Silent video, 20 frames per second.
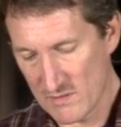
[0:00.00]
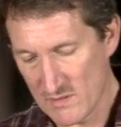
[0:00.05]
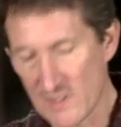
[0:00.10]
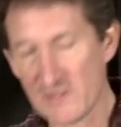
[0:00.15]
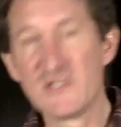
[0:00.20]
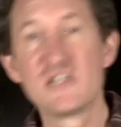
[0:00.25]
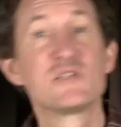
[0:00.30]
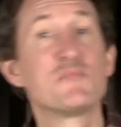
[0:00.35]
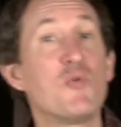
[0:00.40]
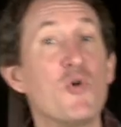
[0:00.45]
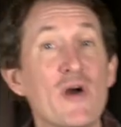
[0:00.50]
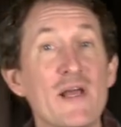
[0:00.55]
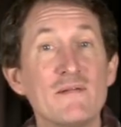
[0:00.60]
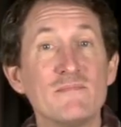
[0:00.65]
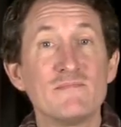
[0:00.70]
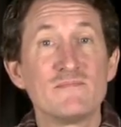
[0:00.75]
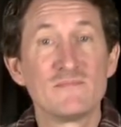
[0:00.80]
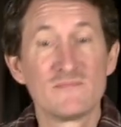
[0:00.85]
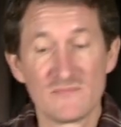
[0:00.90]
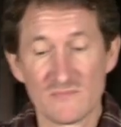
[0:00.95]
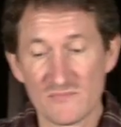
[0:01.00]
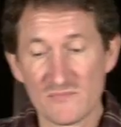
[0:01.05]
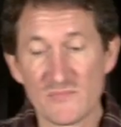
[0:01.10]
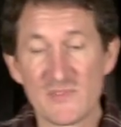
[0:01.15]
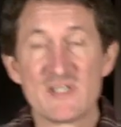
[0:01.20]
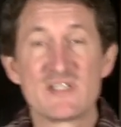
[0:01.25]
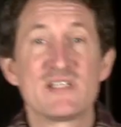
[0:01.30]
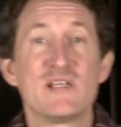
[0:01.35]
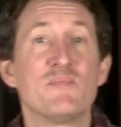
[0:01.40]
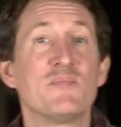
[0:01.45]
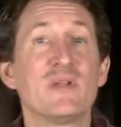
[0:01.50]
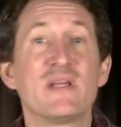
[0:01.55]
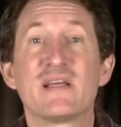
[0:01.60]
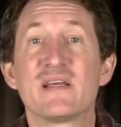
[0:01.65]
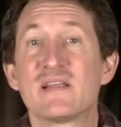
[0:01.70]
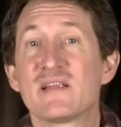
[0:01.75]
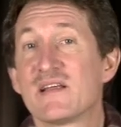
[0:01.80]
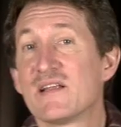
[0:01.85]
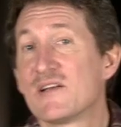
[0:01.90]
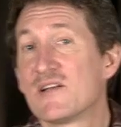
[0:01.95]
At this point, we simply
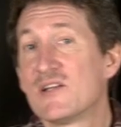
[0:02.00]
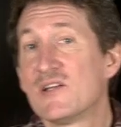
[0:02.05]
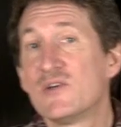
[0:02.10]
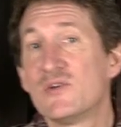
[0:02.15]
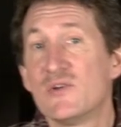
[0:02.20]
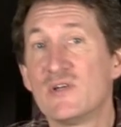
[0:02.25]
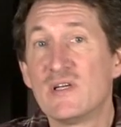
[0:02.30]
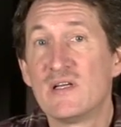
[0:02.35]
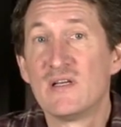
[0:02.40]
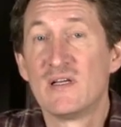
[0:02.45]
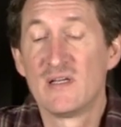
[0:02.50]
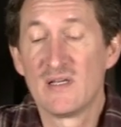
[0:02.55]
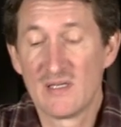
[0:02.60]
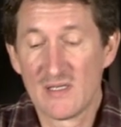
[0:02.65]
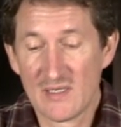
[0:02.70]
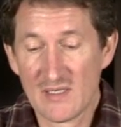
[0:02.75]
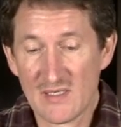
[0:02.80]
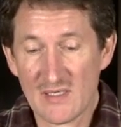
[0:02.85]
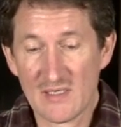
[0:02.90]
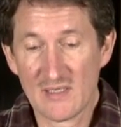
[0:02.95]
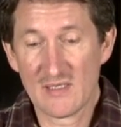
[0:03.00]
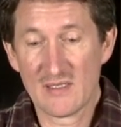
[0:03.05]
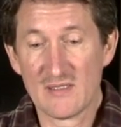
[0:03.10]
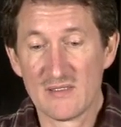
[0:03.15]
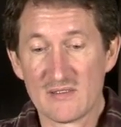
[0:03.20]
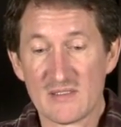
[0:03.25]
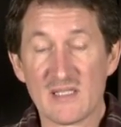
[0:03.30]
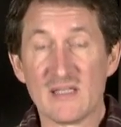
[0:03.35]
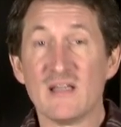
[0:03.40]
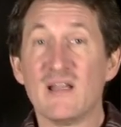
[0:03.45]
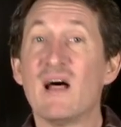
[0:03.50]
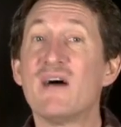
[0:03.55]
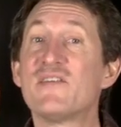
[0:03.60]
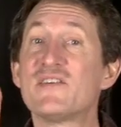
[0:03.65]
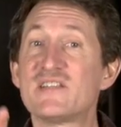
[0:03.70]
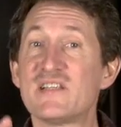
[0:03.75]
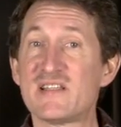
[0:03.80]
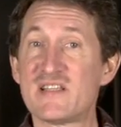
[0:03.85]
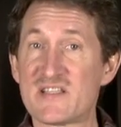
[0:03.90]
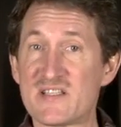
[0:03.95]
can conclude that love
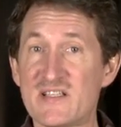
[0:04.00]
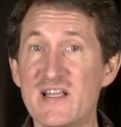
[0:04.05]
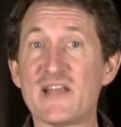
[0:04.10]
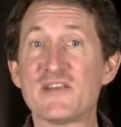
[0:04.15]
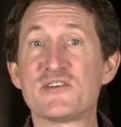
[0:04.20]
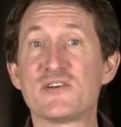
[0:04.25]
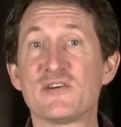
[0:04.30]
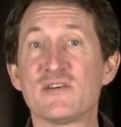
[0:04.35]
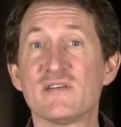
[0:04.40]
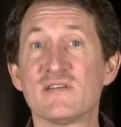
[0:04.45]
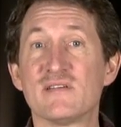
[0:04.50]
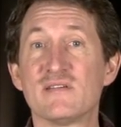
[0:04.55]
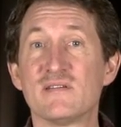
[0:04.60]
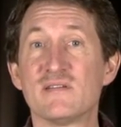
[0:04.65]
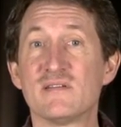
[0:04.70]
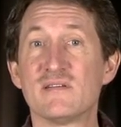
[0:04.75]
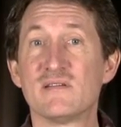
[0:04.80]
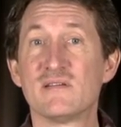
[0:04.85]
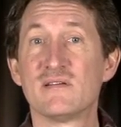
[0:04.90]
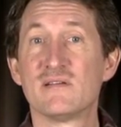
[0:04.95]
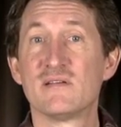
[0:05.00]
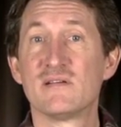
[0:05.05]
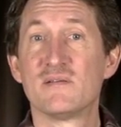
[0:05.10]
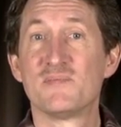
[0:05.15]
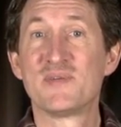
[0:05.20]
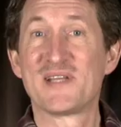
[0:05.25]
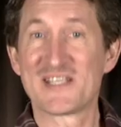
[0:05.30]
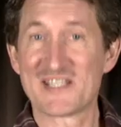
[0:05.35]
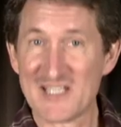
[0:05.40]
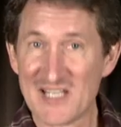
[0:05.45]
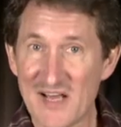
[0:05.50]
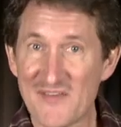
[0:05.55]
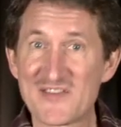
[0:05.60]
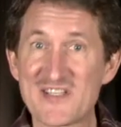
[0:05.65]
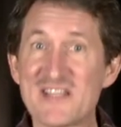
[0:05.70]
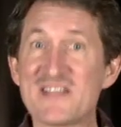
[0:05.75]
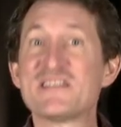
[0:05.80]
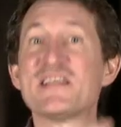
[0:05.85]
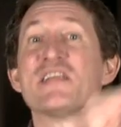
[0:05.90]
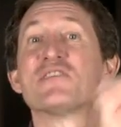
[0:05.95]
is at the center because love
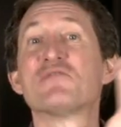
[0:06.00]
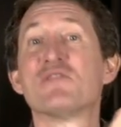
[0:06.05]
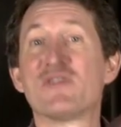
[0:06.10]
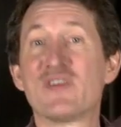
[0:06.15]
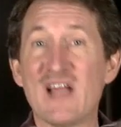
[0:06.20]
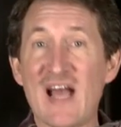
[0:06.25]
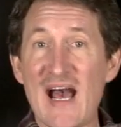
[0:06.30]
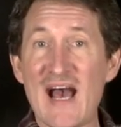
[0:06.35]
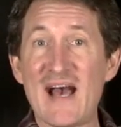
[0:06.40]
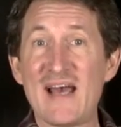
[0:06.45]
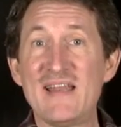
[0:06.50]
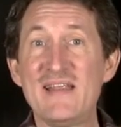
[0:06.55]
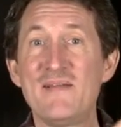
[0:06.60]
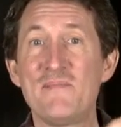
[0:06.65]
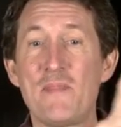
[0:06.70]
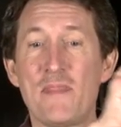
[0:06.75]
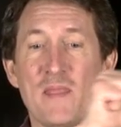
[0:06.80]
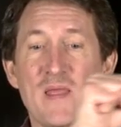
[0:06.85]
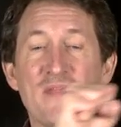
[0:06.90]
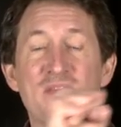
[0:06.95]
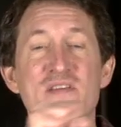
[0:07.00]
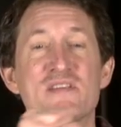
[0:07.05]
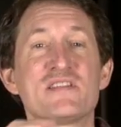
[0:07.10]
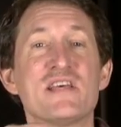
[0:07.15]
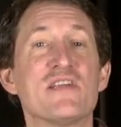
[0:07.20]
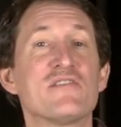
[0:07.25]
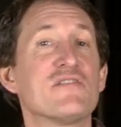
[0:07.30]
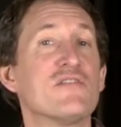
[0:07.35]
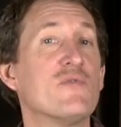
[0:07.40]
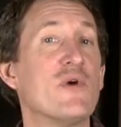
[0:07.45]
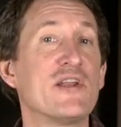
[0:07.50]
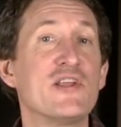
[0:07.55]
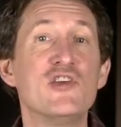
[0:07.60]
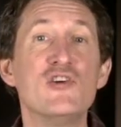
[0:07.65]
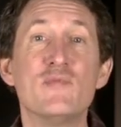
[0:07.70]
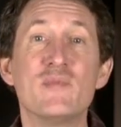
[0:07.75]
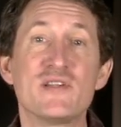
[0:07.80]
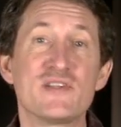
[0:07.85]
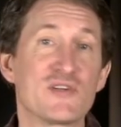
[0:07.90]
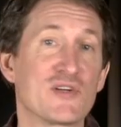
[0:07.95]
is at the center of God and the center of what
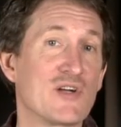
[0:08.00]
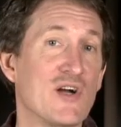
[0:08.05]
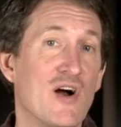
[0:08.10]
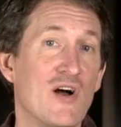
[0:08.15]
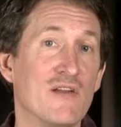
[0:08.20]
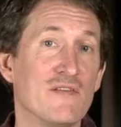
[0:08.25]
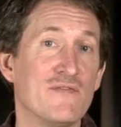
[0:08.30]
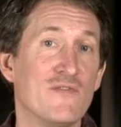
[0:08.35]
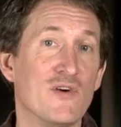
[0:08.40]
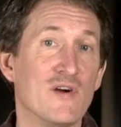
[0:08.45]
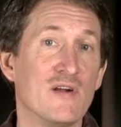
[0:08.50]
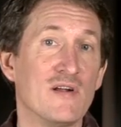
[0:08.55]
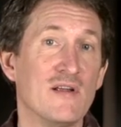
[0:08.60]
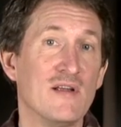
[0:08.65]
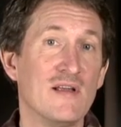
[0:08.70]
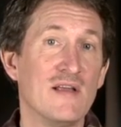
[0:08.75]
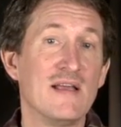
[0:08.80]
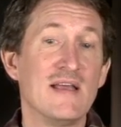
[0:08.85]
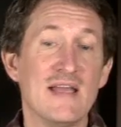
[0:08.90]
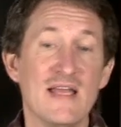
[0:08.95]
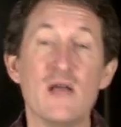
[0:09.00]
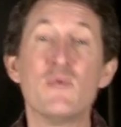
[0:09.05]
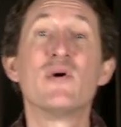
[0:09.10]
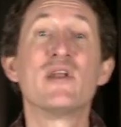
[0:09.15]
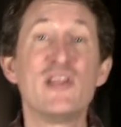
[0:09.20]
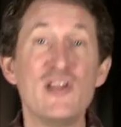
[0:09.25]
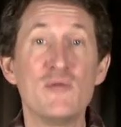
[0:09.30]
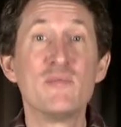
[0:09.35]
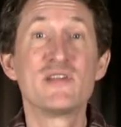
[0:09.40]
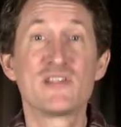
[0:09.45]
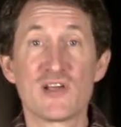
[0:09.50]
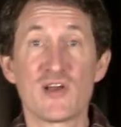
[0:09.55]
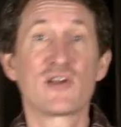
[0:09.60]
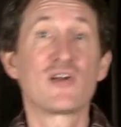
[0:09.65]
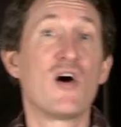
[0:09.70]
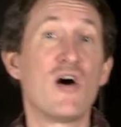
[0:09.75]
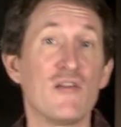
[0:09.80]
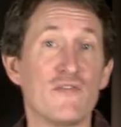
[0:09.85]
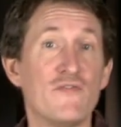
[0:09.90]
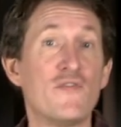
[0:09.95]
humans are called for. And what humans are
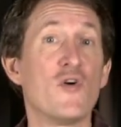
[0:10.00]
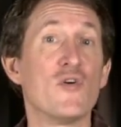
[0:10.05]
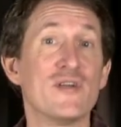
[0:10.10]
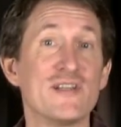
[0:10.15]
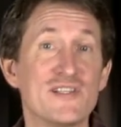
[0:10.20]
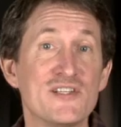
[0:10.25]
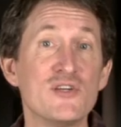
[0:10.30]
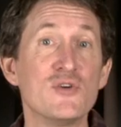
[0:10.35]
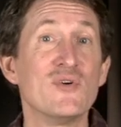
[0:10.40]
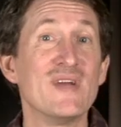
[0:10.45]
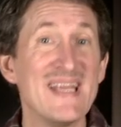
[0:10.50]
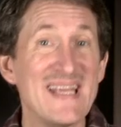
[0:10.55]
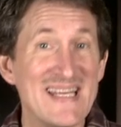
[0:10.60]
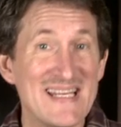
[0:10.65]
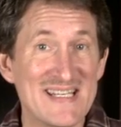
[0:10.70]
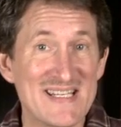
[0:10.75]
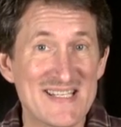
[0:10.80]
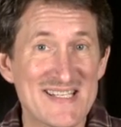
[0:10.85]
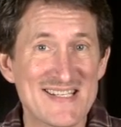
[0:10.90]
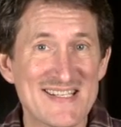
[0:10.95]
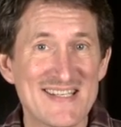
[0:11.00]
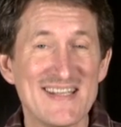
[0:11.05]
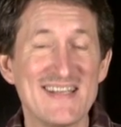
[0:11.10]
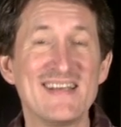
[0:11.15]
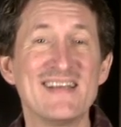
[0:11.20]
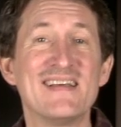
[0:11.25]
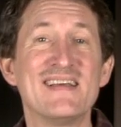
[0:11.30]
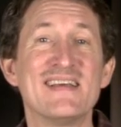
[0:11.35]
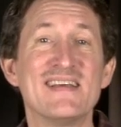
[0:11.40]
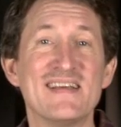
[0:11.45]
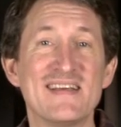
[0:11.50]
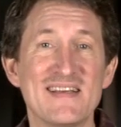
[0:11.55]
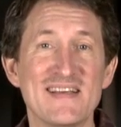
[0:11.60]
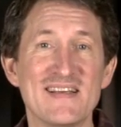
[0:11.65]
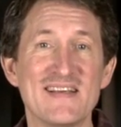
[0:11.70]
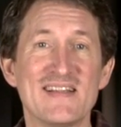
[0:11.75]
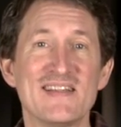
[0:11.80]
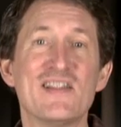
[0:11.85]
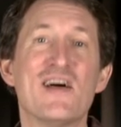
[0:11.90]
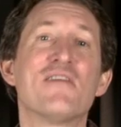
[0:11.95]
called for, and to is
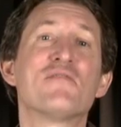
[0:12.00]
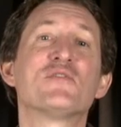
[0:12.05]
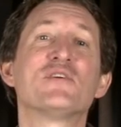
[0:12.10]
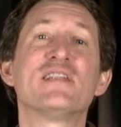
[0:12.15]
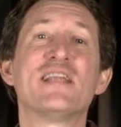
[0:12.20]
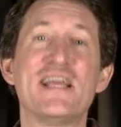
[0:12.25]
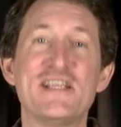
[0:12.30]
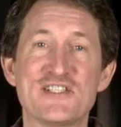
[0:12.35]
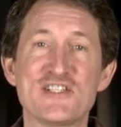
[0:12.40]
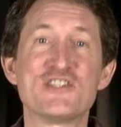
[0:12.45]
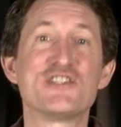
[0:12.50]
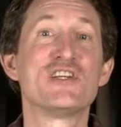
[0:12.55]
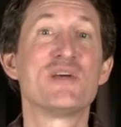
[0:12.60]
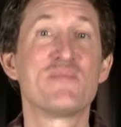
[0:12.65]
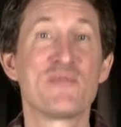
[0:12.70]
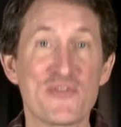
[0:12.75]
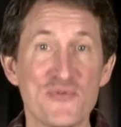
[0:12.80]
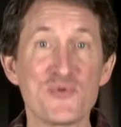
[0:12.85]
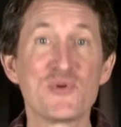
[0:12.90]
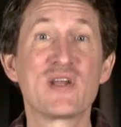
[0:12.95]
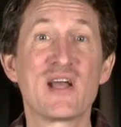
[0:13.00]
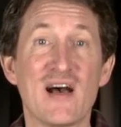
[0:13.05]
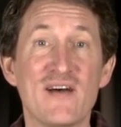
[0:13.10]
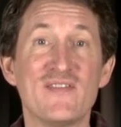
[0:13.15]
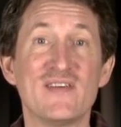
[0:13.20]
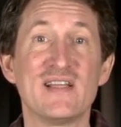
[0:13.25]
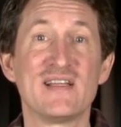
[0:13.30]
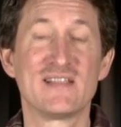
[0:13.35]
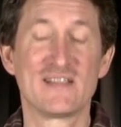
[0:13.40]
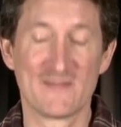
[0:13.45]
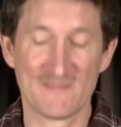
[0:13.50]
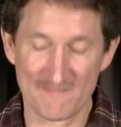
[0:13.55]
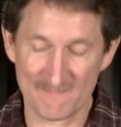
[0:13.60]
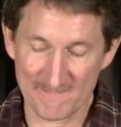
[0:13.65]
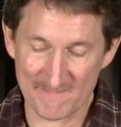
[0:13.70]
love relationship through covenant.